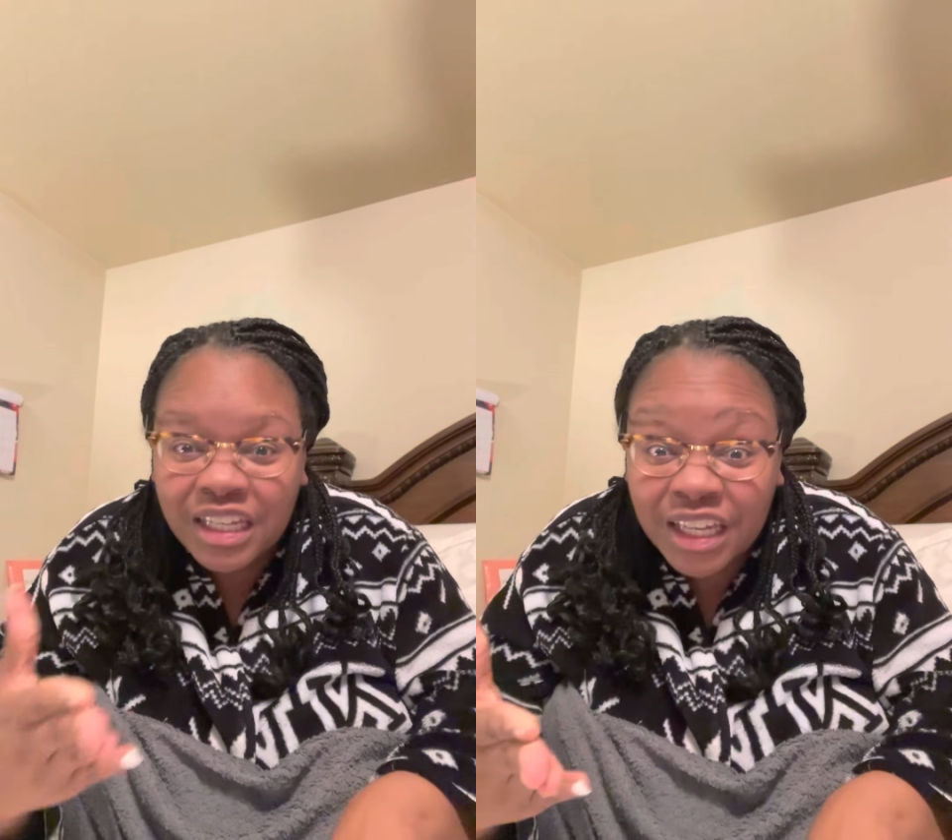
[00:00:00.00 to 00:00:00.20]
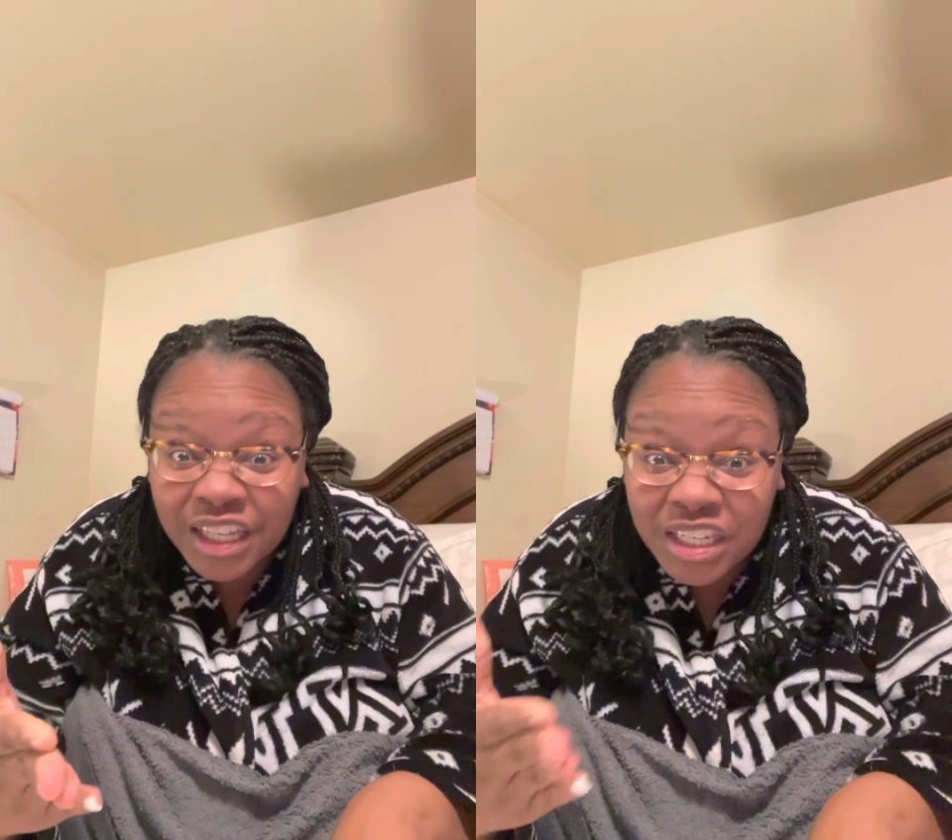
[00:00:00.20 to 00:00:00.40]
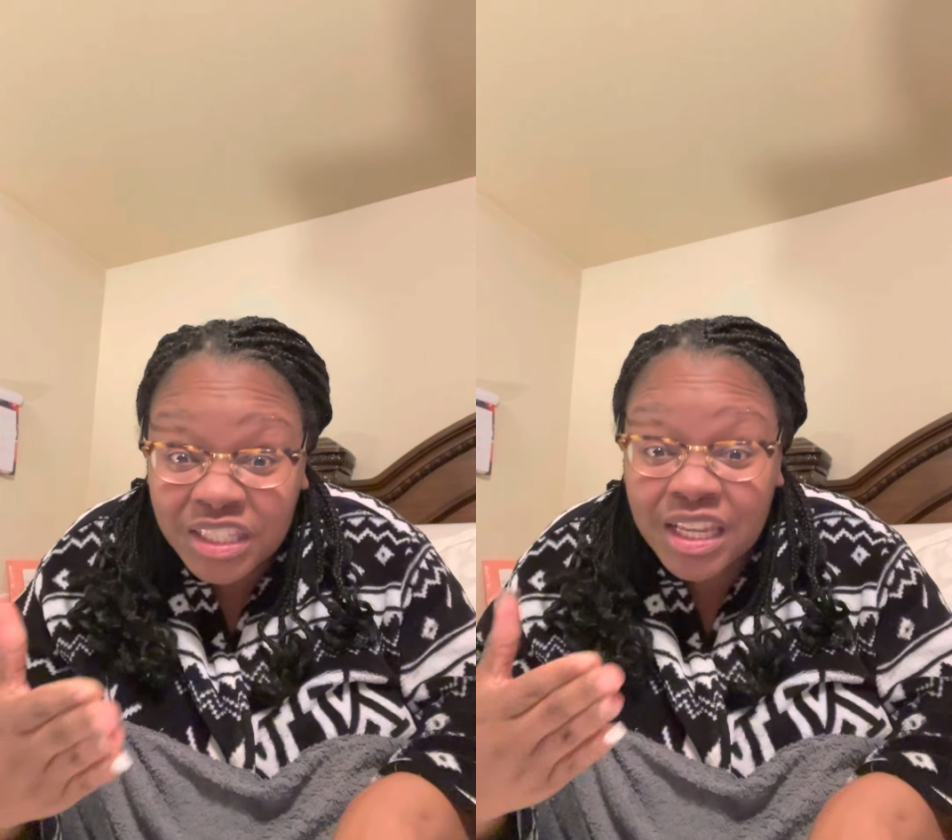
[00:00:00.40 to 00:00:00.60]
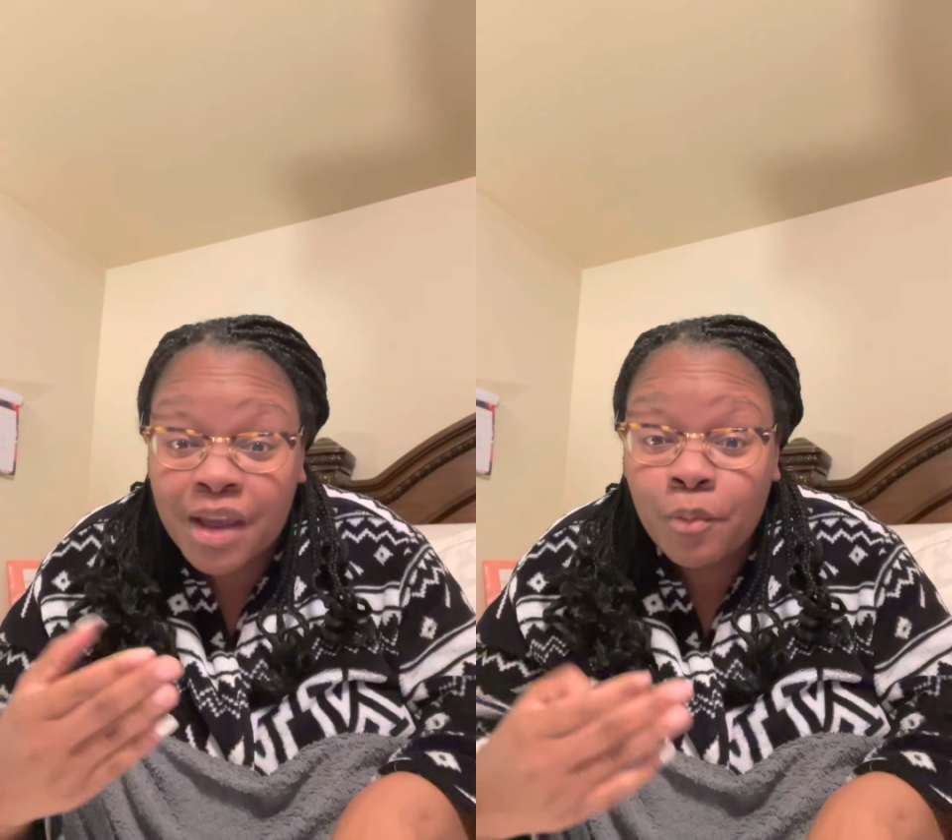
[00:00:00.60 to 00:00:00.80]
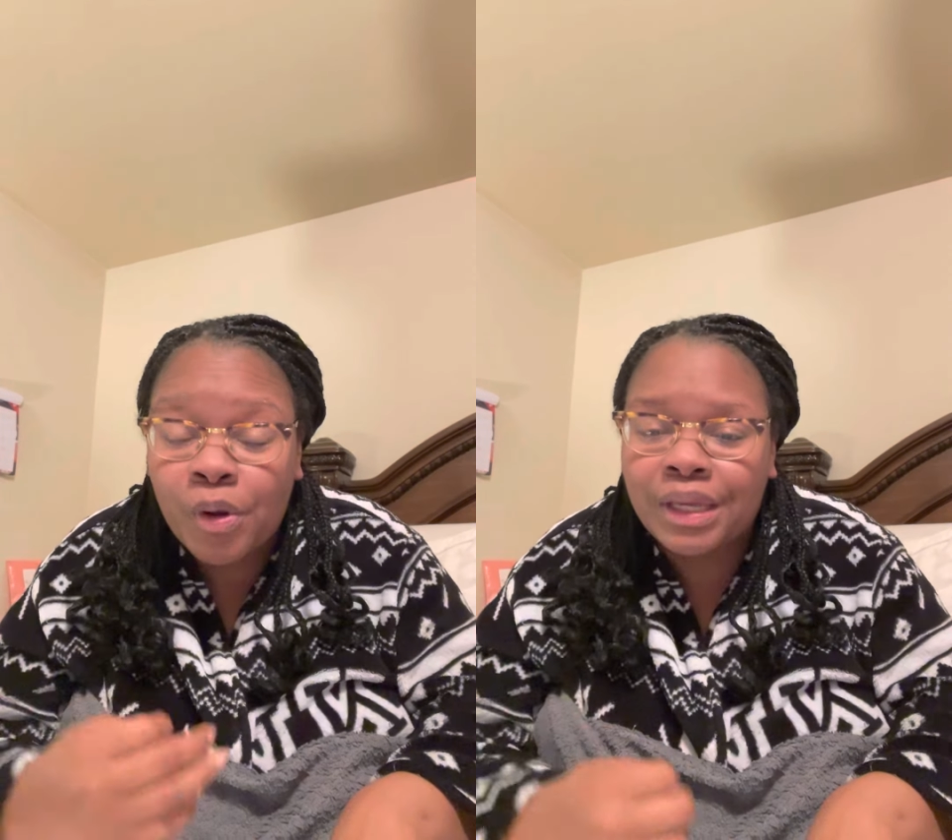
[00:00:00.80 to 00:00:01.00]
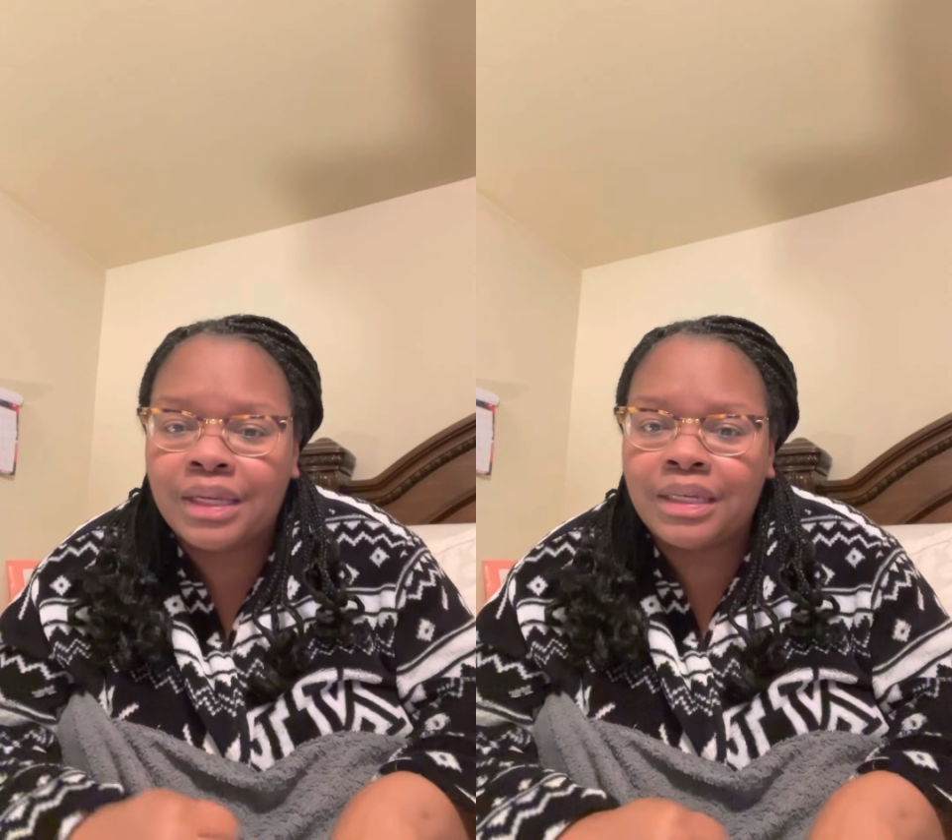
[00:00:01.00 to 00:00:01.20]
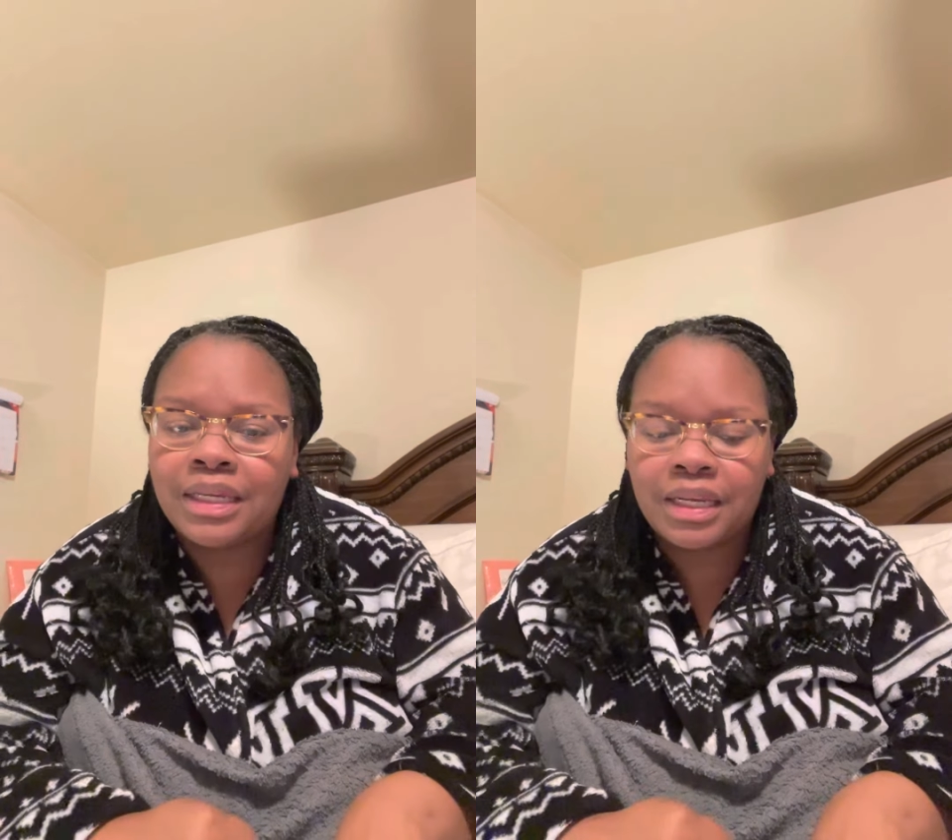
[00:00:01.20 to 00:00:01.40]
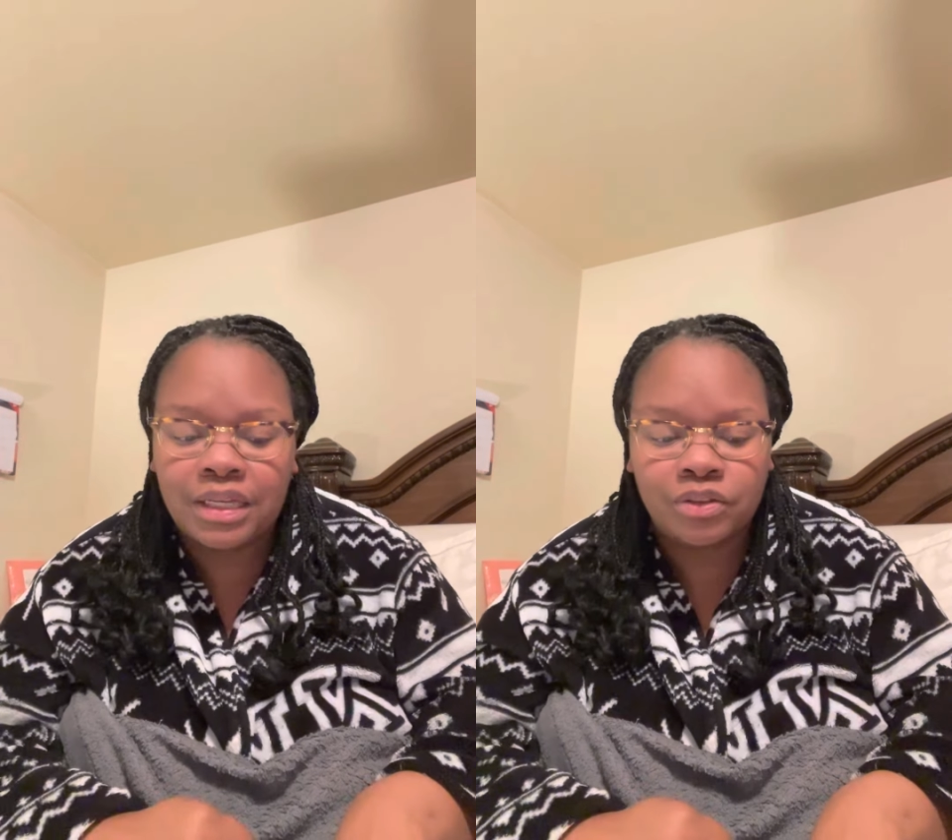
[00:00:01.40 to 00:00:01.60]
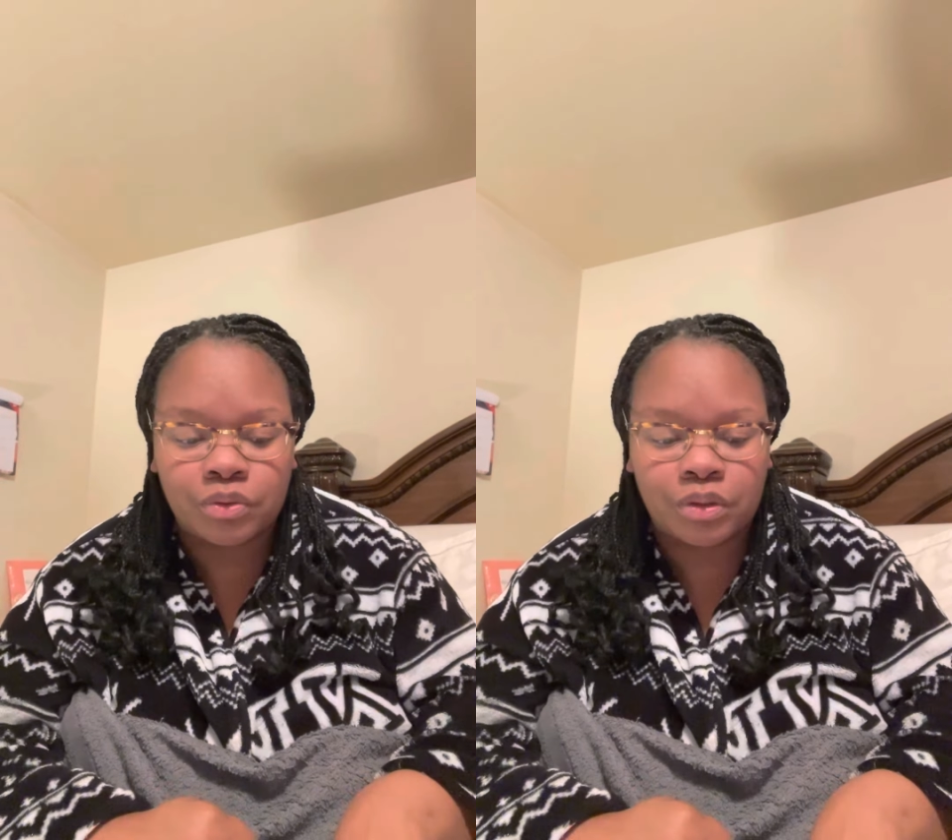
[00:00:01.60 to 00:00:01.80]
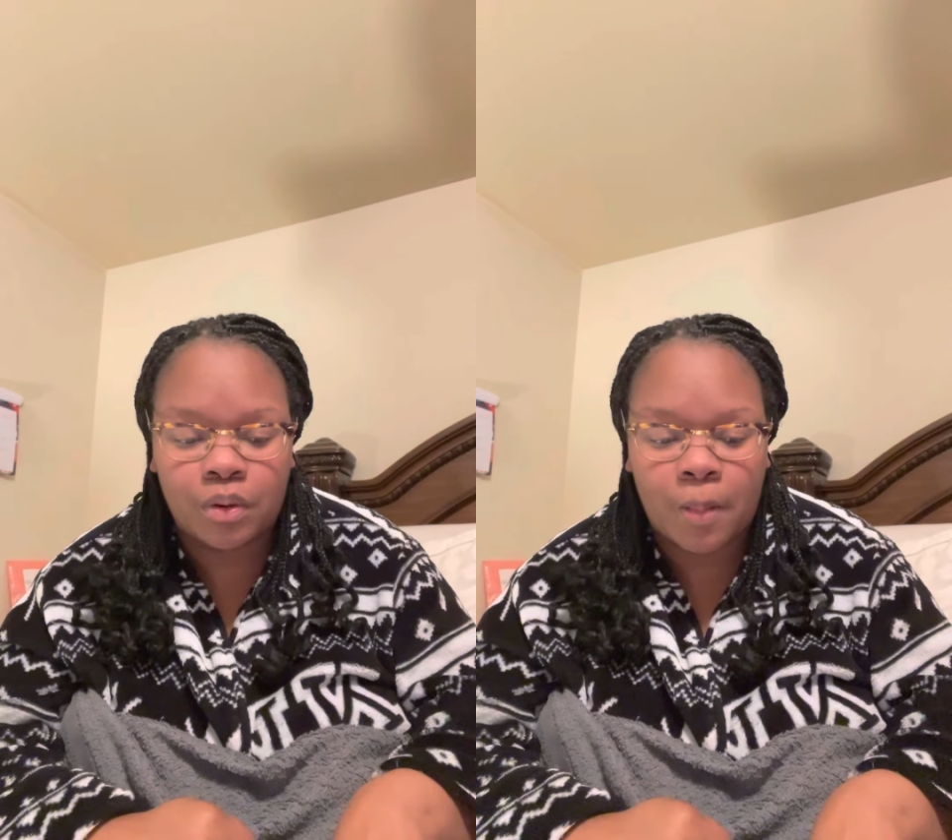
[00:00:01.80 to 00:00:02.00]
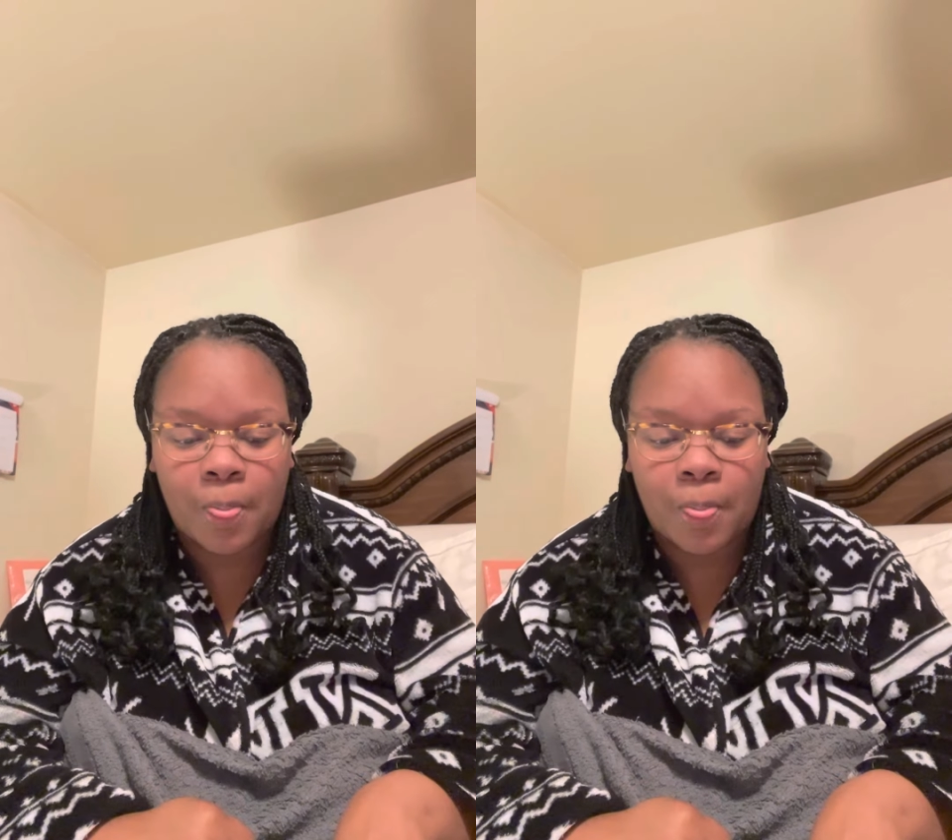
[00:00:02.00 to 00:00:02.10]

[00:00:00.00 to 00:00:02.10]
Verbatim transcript: in the same way he did Israel.